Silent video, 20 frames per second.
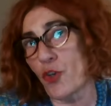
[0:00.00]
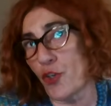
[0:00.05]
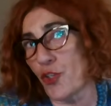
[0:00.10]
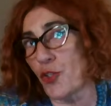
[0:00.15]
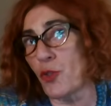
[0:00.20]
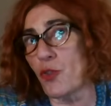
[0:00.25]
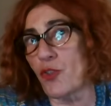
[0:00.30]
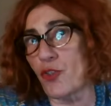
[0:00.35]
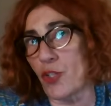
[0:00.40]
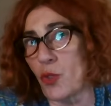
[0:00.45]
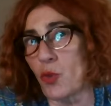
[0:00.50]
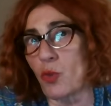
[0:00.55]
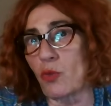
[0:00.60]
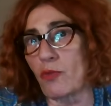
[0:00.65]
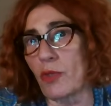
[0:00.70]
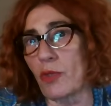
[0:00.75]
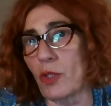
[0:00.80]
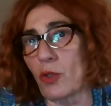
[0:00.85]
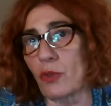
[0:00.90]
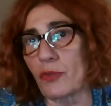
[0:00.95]

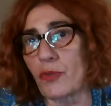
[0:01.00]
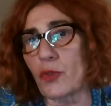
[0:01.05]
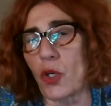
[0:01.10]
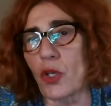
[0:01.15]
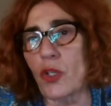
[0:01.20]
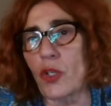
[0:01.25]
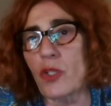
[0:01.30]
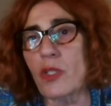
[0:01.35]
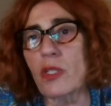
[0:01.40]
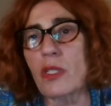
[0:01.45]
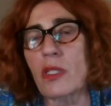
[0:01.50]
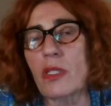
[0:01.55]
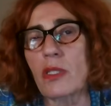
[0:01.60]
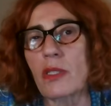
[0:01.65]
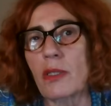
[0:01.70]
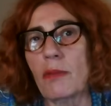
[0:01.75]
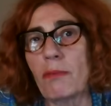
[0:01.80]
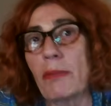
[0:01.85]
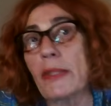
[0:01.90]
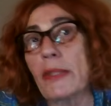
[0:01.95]
renewal, of course,
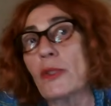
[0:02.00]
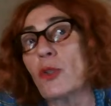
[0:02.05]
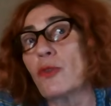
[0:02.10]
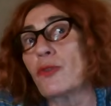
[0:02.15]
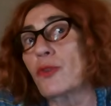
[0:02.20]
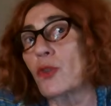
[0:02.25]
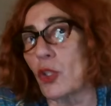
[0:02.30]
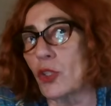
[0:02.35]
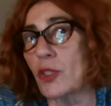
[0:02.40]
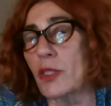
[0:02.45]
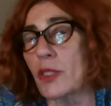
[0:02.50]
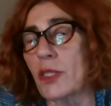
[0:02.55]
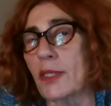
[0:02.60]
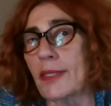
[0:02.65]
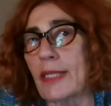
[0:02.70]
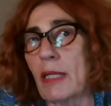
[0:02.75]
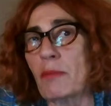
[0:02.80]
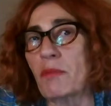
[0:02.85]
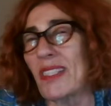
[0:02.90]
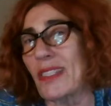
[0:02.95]
but of course
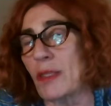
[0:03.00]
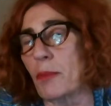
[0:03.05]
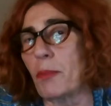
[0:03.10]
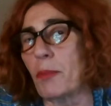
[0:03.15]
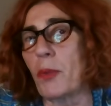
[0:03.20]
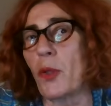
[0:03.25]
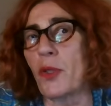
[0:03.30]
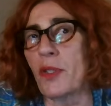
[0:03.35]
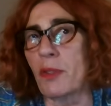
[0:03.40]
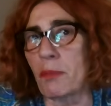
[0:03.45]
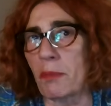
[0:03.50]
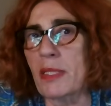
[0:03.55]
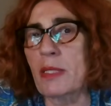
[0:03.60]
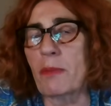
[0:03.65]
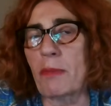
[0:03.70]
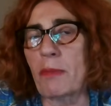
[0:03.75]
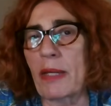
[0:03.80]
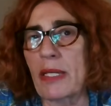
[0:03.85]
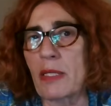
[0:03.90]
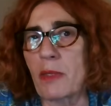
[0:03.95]
some
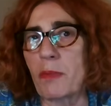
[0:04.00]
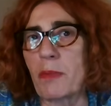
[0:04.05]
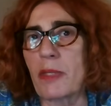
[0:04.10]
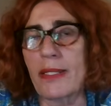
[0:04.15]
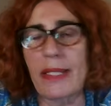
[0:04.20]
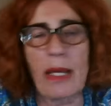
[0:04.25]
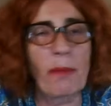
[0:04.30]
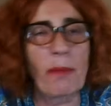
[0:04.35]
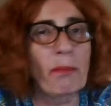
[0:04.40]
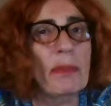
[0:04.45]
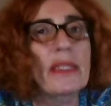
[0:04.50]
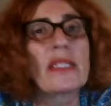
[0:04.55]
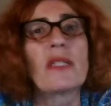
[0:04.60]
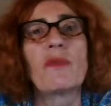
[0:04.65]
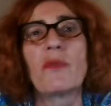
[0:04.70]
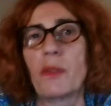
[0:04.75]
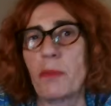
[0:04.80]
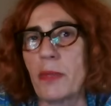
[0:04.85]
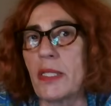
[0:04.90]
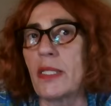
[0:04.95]
disappointments might be. Somebody
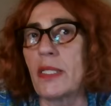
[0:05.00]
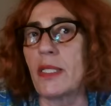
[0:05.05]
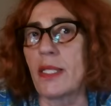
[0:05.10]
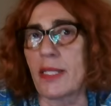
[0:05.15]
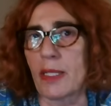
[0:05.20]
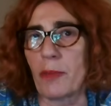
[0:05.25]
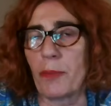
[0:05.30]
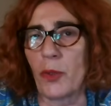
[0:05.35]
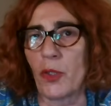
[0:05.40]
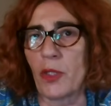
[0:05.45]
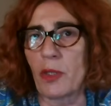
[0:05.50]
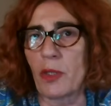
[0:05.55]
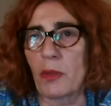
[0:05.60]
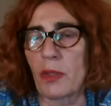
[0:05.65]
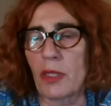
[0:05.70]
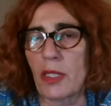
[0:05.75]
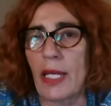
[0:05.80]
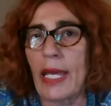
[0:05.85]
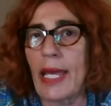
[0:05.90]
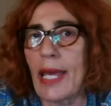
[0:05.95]
will be
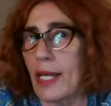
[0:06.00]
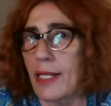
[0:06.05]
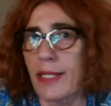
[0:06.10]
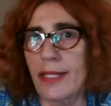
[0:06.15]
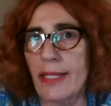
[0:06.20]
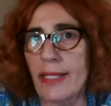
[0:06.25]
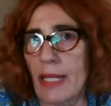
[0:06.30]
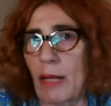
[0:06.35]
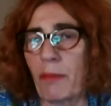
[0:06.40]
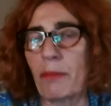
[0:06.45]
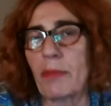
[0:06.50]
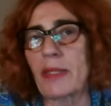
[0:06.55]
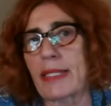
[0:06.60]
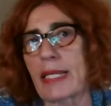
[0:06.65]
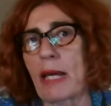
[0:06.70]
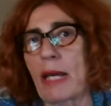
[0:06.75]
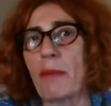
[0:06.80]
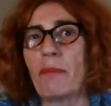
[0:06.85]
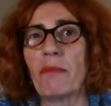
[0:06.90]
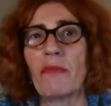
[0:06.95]
disappointed, and
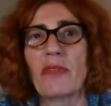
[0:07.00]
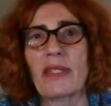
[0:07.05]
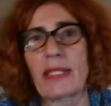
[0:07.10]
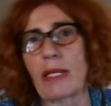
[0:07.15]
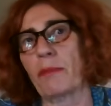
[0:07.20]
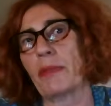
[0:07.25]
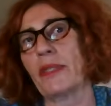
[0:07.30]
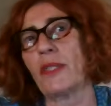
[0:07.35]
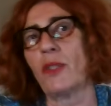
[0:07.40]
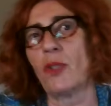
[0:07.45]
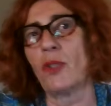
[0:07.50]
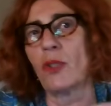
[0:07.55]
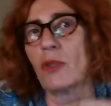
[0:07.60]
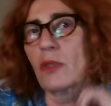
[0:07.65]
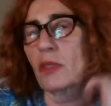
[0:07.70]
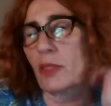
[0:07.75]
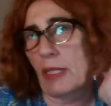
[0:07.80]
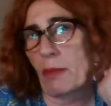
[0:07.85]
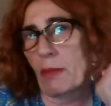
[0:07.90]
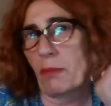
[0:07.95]
somebody
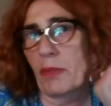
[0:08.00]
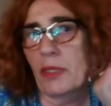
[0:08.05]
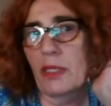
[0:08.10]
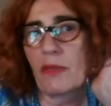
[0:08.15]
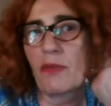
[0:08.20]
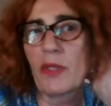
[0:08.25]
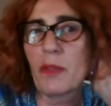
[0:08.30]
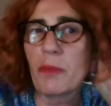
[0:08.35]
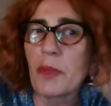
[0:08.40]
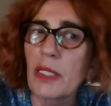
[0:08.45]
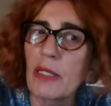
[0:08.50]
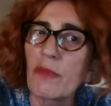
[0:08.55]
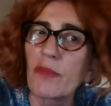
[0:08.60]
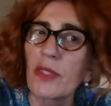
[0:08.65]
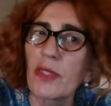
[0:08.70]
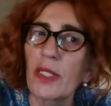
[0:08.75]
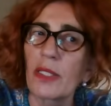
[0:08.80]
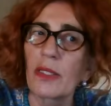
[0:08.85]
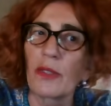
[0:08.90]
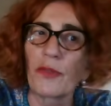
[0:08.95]
will
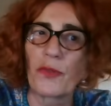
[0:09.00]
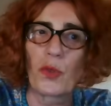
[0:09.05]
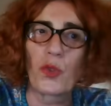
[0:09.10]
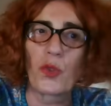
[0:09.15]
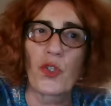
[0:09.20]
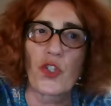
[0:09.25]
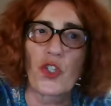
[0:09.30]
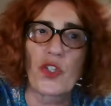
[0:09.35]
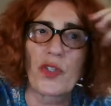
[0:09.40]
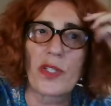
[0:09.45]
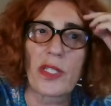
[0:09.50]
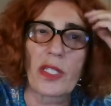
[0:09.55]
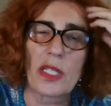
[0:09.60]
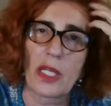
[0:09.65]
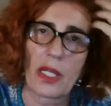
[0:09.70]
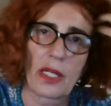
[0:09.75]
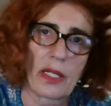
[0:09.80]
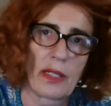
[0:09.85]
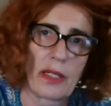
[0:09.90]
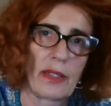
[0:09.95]
believe that the future is
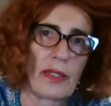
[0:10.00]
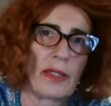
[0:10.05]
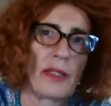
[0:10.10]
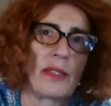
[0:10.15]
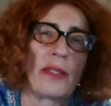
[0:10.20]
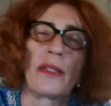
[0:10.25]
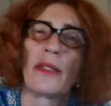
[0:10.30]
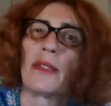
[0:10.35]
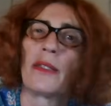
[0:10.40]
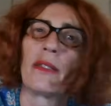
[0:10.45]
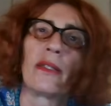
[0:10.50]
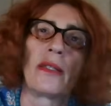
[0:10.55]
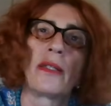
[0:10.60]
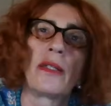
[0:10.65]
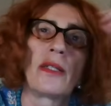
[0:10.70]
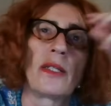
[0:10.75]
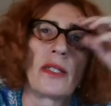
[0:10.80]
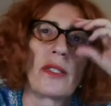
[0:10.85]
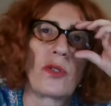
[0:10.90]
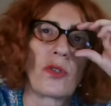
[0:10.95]
here.
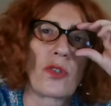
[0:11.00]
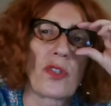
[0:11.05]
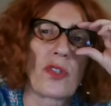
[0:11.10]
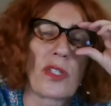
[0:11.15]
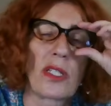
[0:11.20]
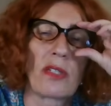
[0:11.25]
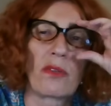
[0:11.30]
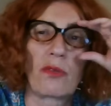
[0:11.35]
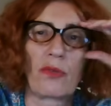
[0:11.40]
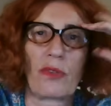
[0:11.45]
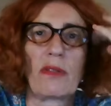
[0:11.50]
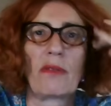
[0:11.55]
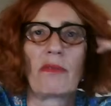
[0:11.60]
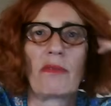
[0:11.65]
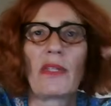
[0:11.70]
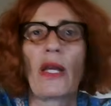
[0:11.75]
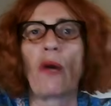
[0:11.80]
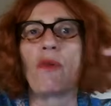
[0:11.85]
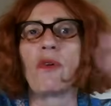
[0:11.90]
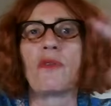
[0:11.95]
So
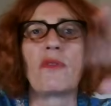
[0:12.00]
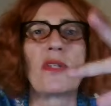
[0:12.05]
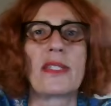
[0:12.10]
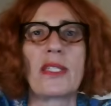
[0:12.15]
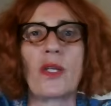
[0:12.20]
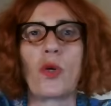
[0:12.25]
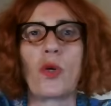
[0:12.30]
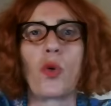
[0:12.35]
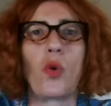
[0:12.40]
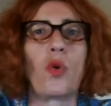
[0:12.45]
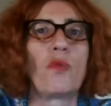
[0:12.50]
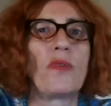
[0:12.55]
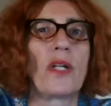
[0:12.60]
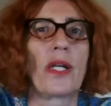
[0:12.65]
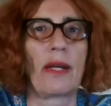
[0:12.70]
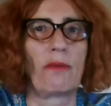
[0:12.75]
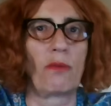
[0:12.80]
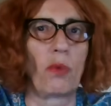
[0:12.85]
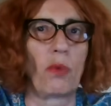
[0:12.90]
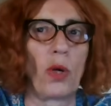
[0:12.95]
now we will see who
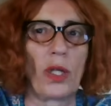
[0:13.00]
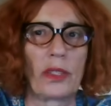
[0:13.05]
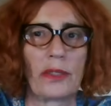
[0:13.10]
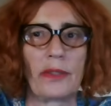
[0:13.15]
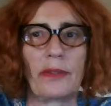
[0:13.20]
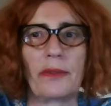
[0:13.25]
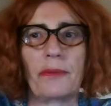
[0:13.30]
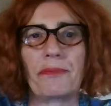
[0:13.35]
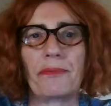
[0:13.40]
will have what.